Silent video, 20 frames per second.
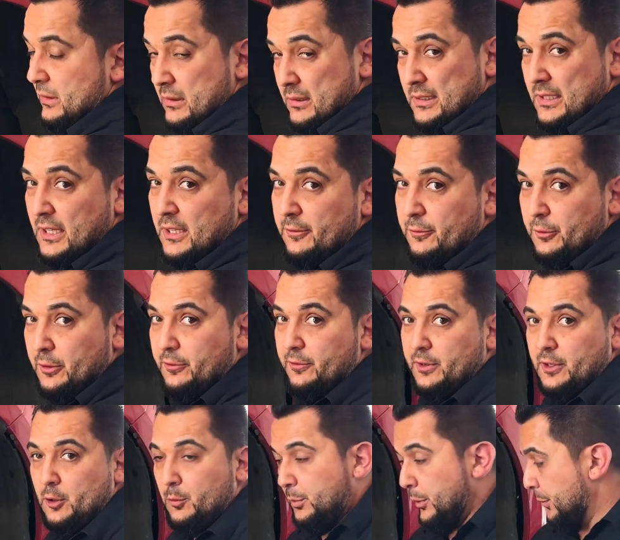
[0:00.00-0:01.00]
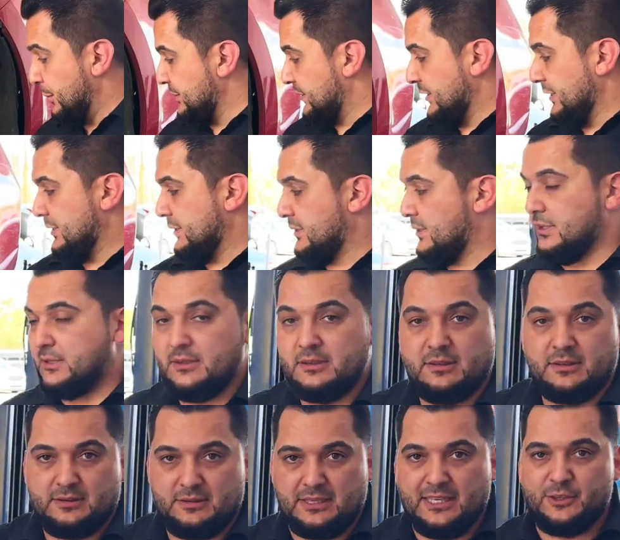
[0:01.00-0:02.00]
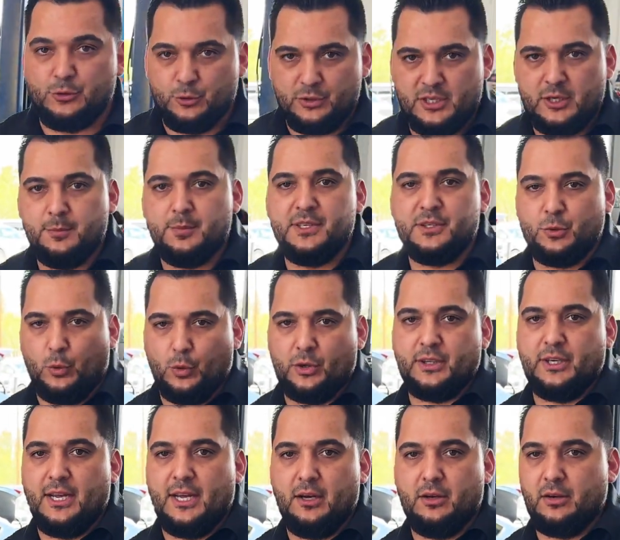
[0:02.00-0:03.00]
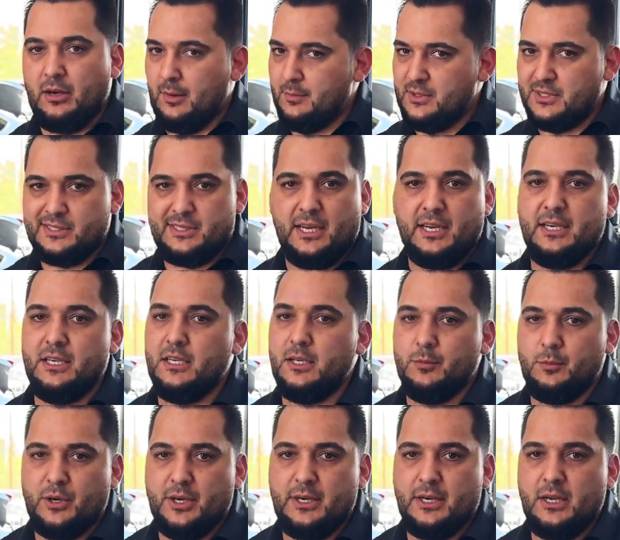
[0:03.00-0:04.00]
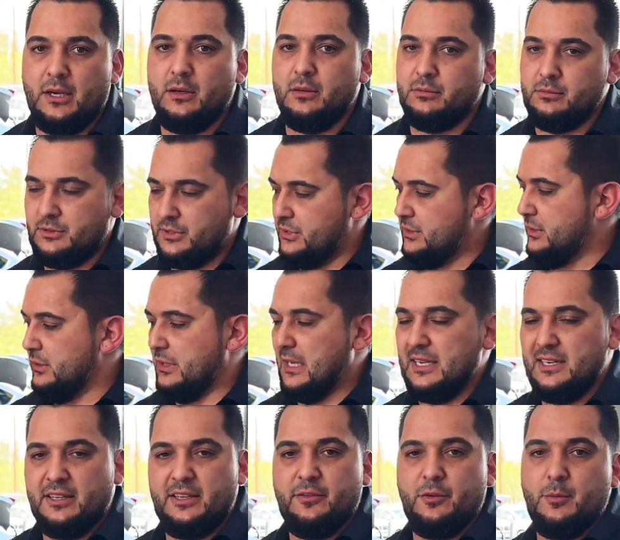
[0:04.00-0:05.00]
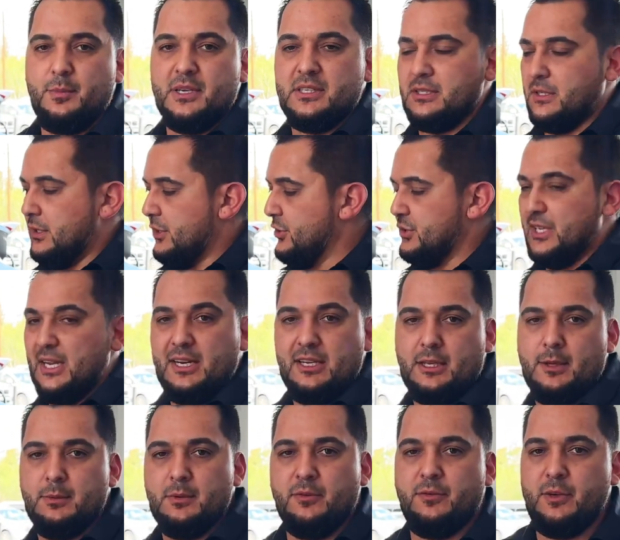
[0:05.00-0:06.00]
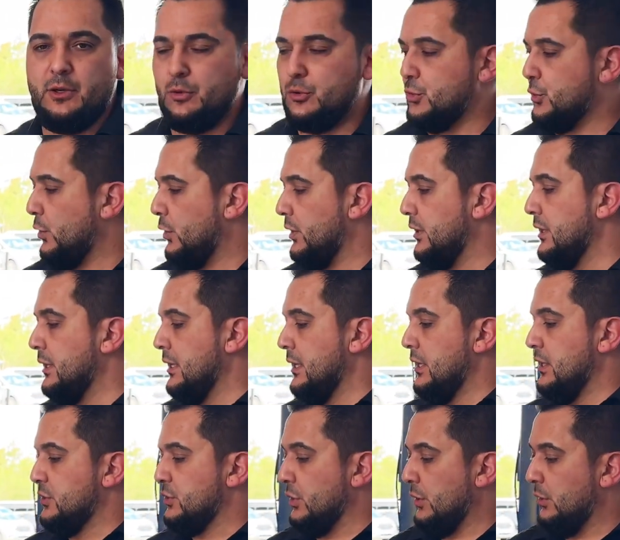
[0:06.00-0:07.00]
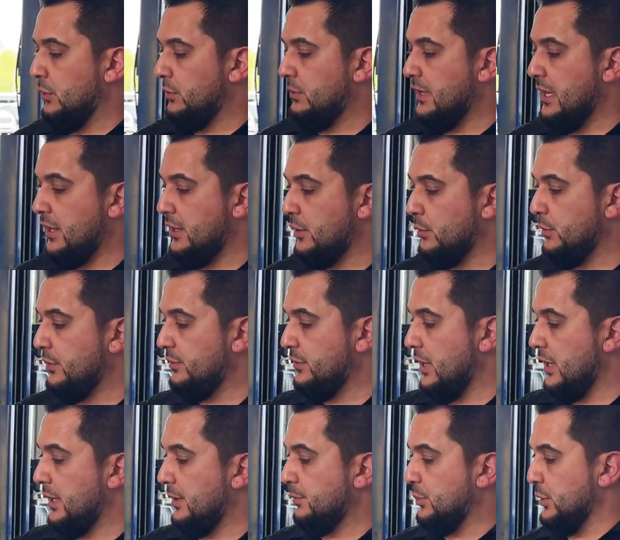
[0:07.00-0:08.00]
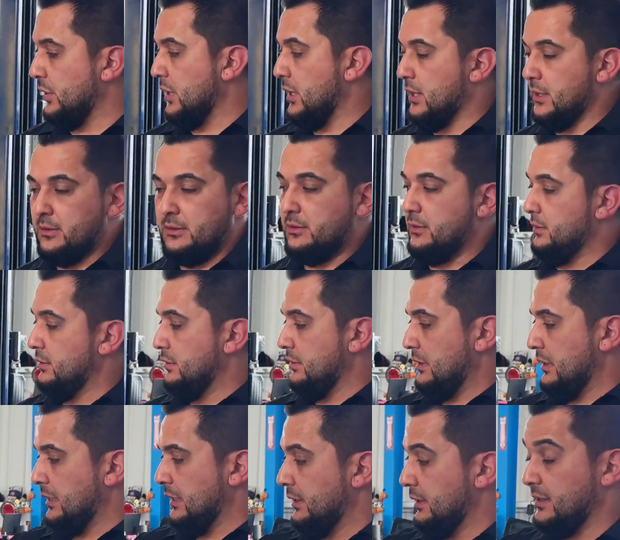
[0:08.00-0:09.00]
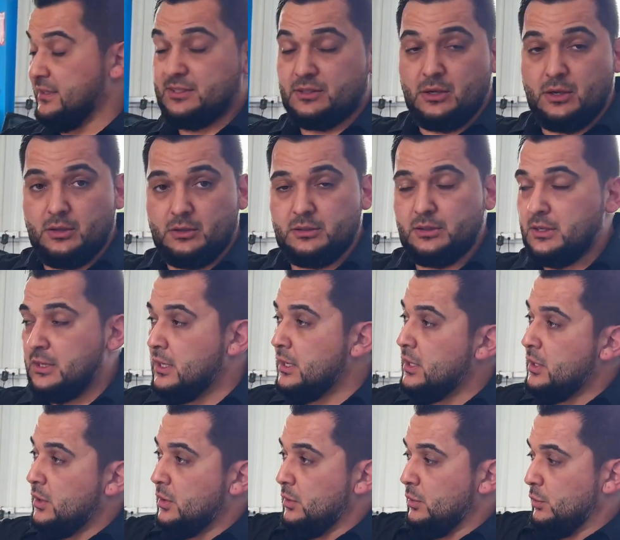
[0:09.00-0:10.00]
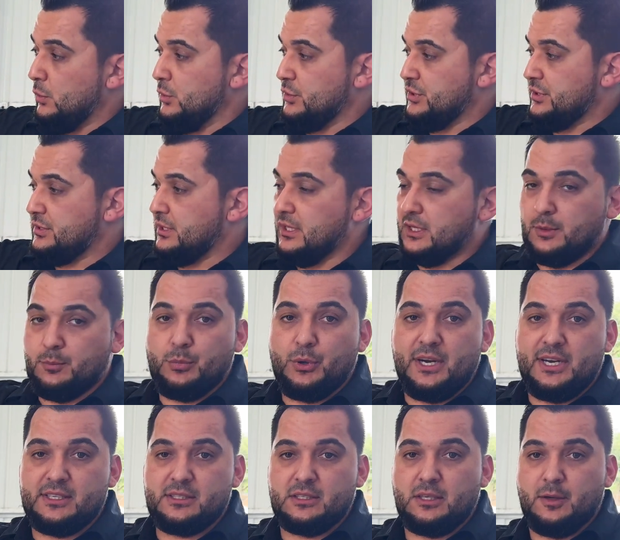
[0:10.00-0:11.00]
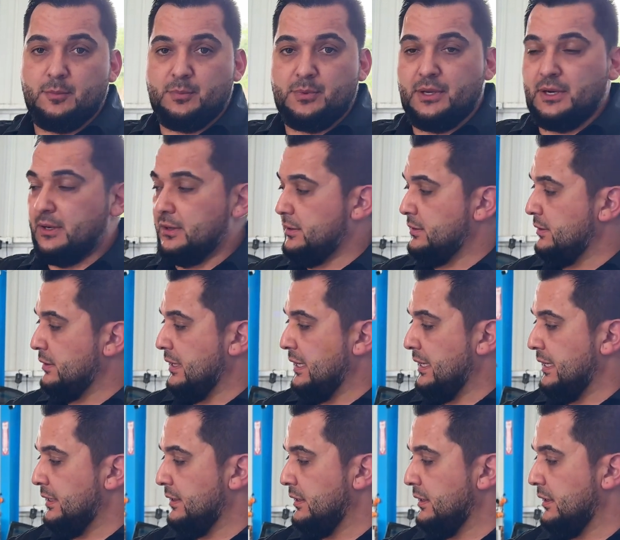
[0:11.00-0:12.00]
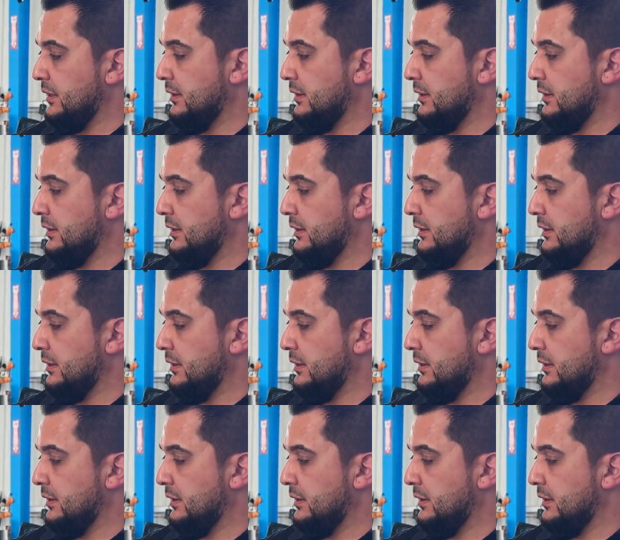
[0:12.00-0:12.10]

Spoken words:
Again, for the video purposes, they do need to be torqued down. I'm just tightening them right now, just to kind of give you a basic understanding, keep the video short. So now that we've got it put on, installed, we'll just hit the brakes up there and